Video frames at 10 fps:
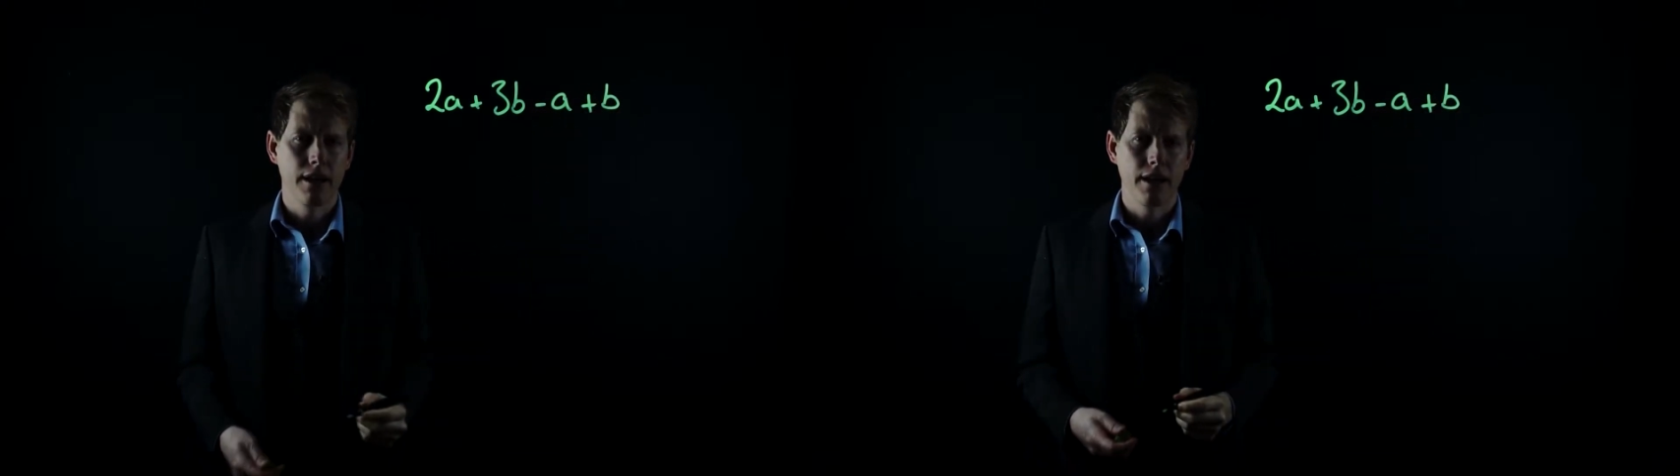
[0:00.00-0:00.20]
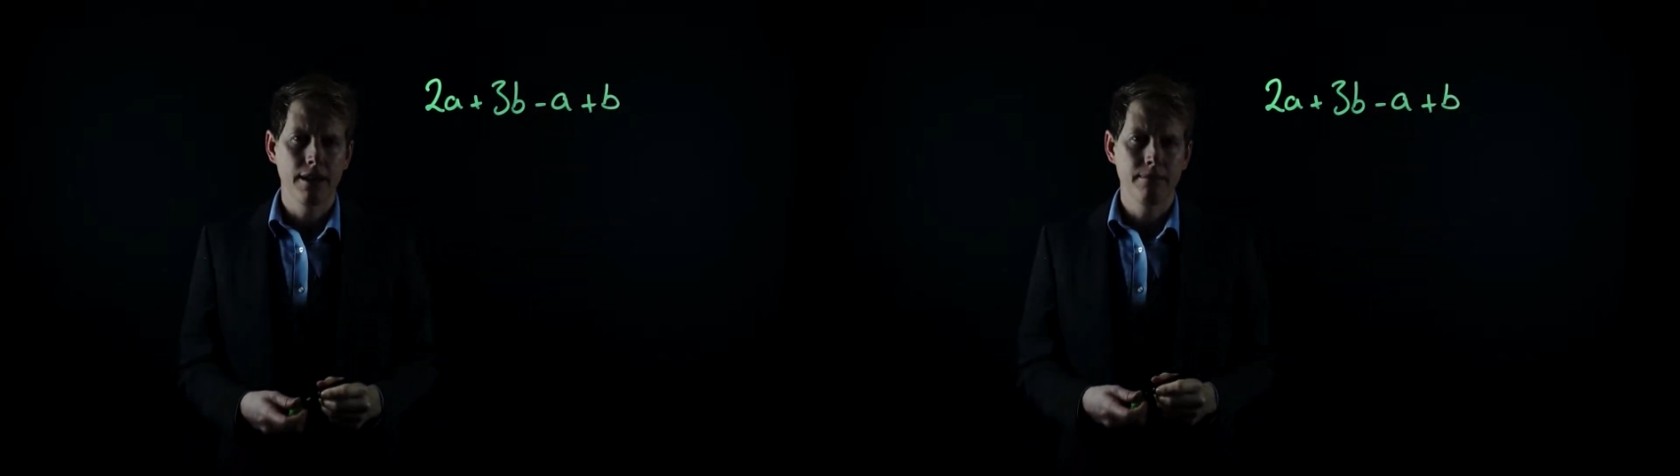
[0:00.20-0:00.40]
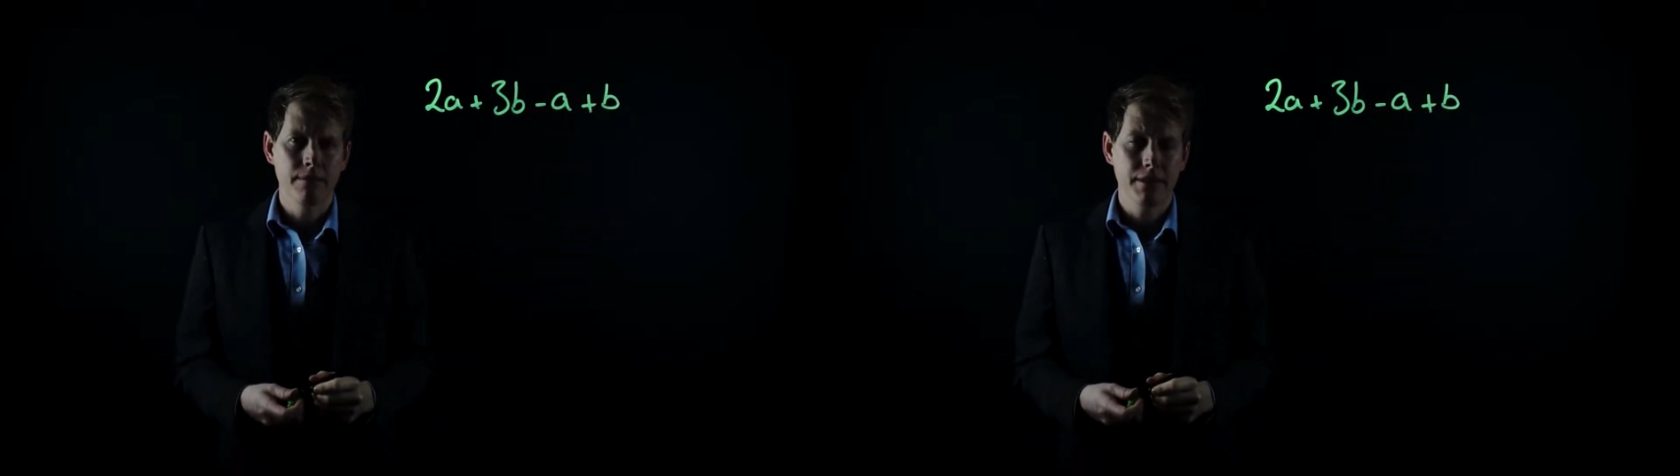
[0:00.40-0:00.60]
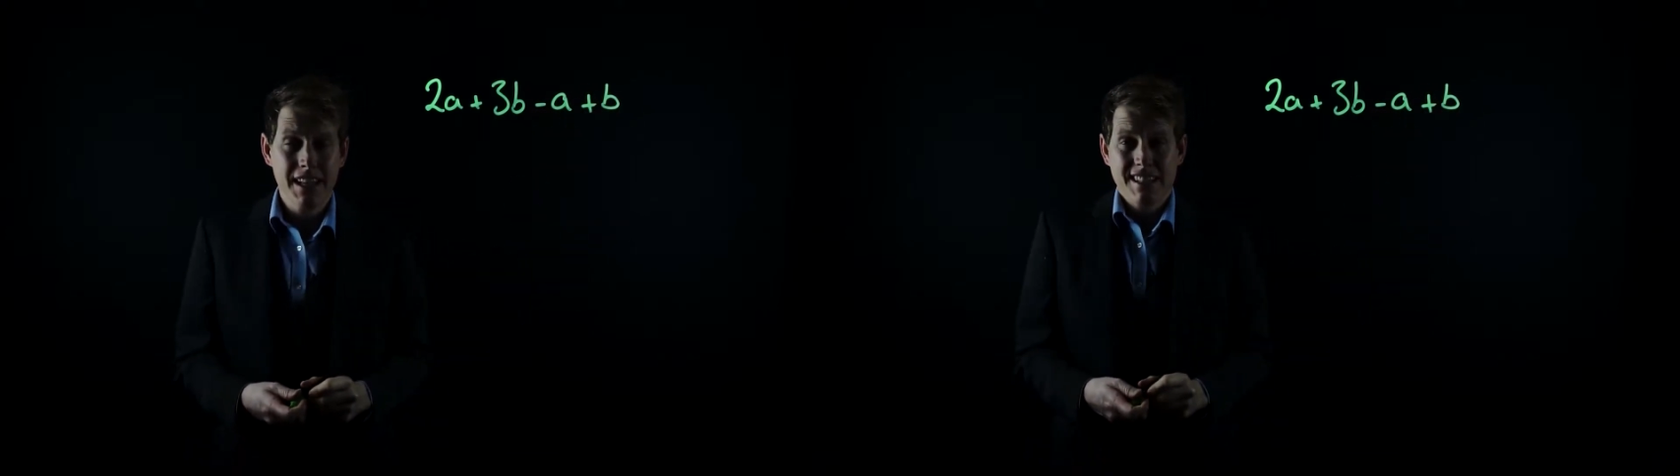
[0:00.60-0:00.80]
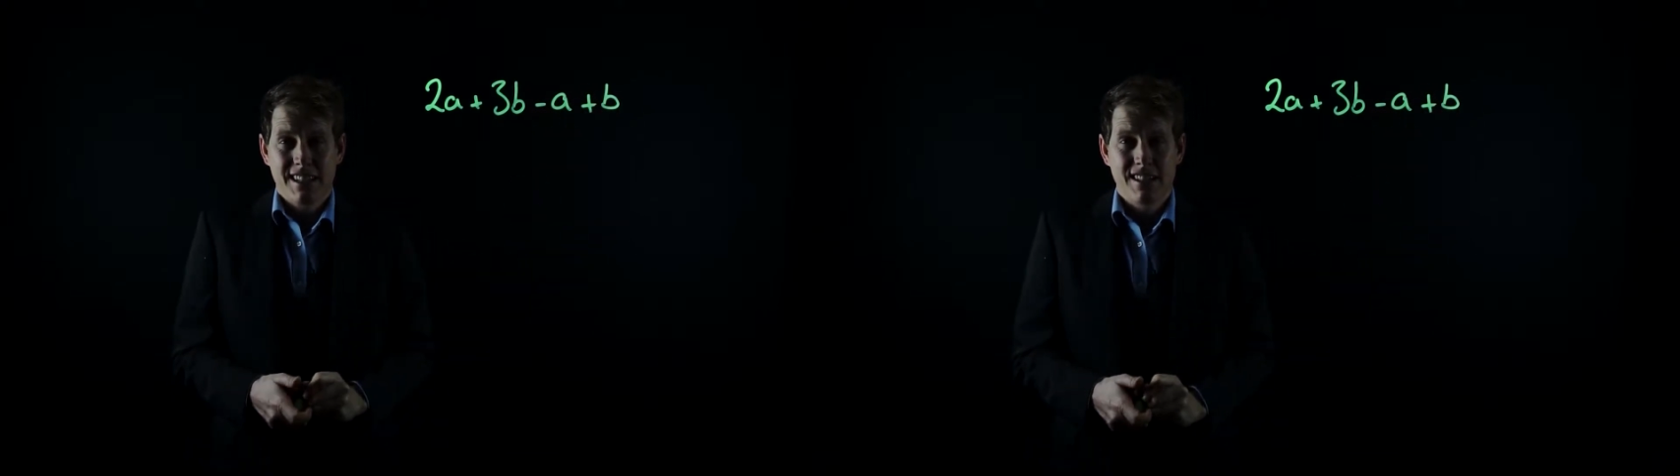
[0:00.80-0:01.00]

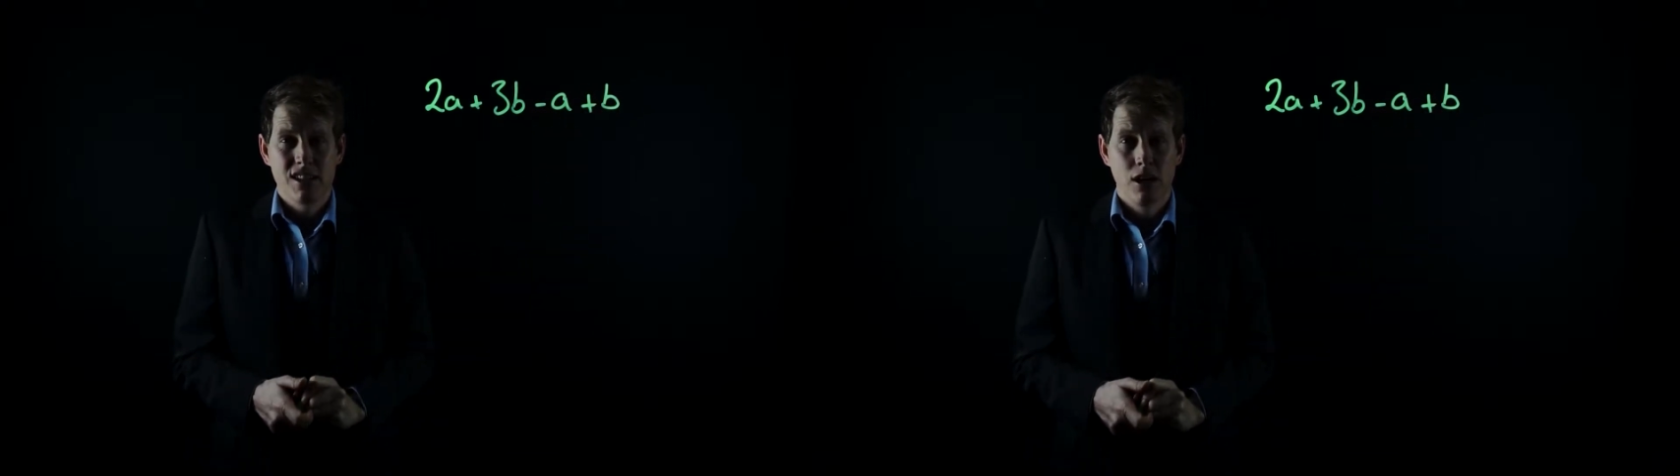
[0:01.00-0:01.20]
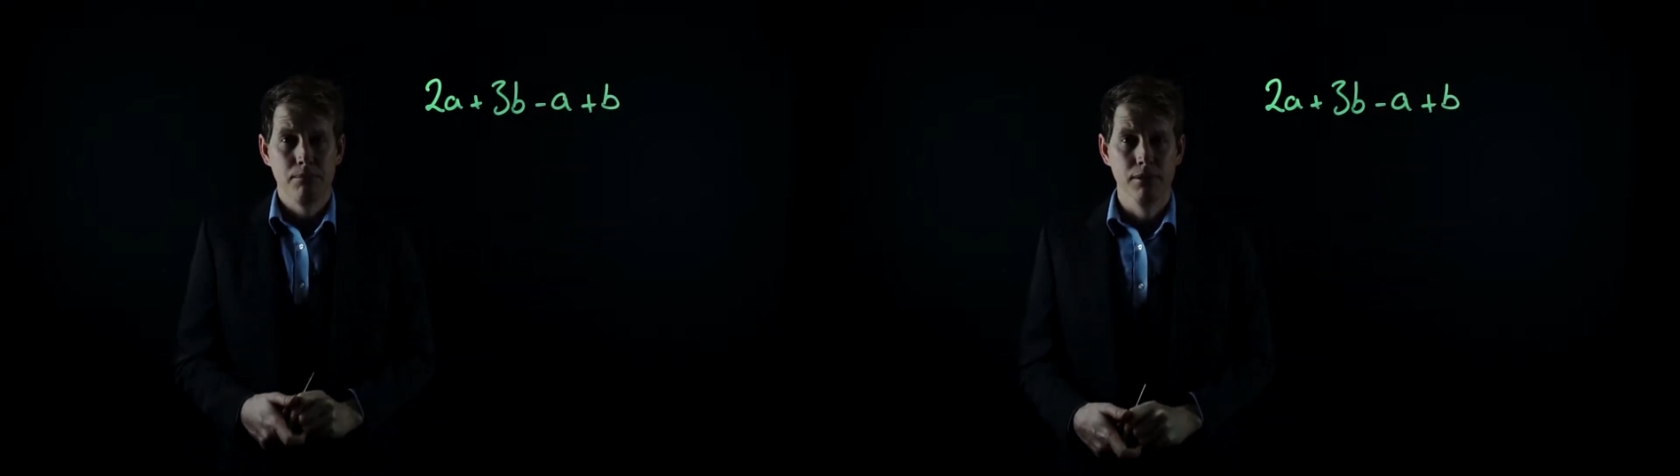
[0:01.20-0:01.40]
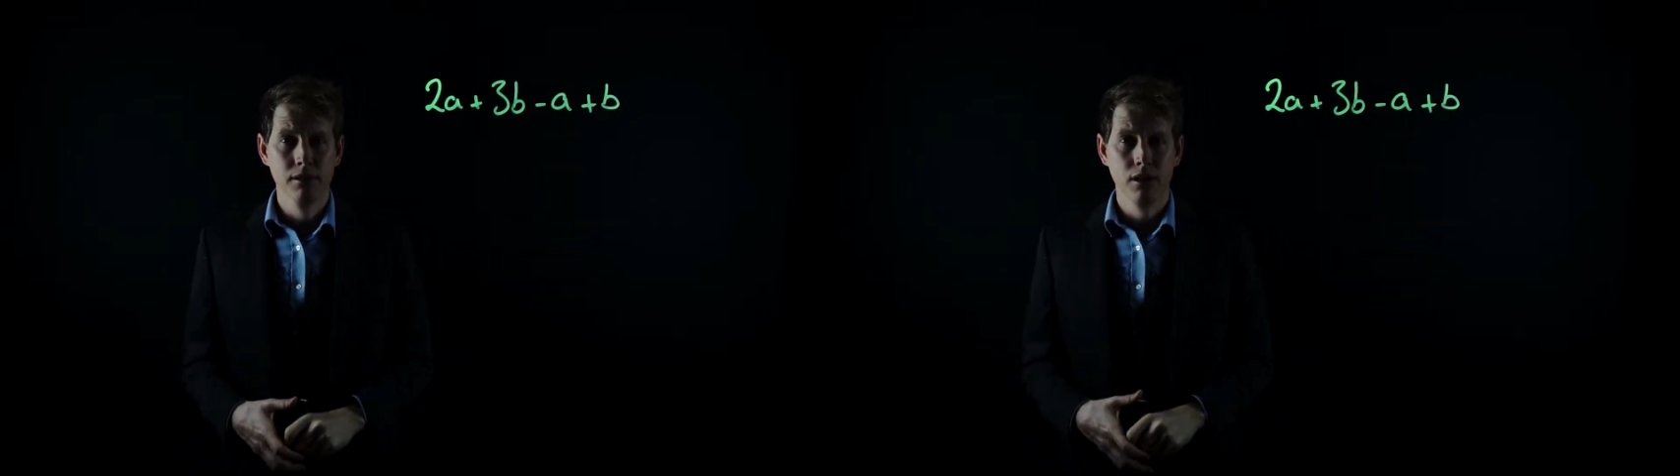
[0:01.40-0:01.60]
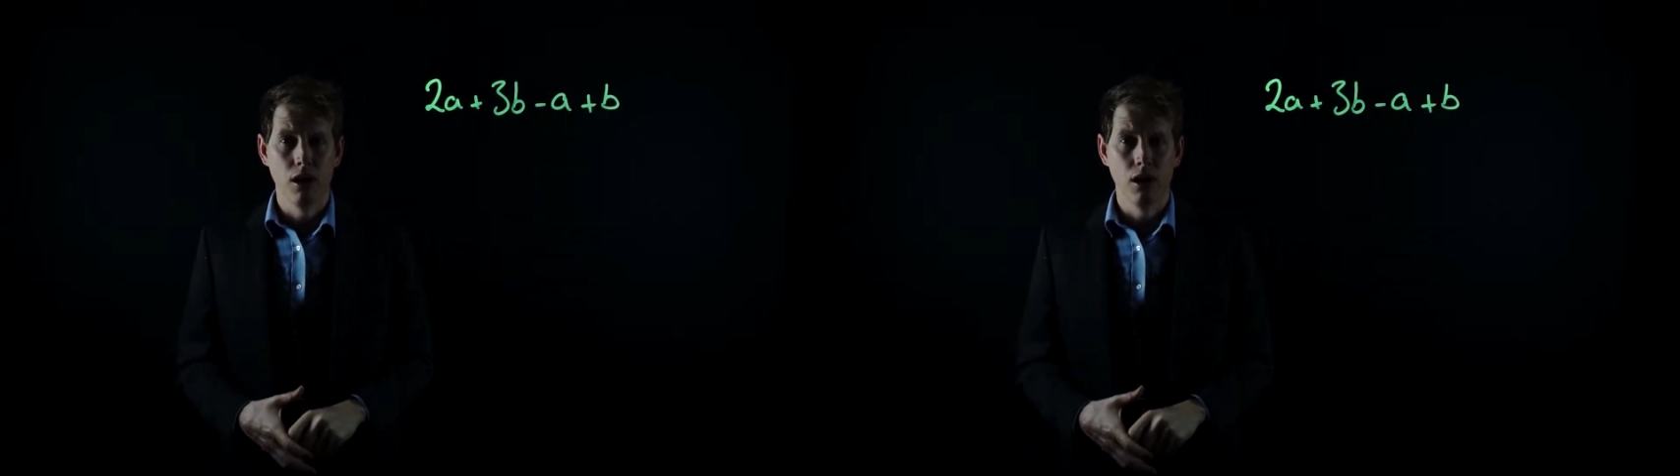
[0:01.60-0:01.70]
That's an example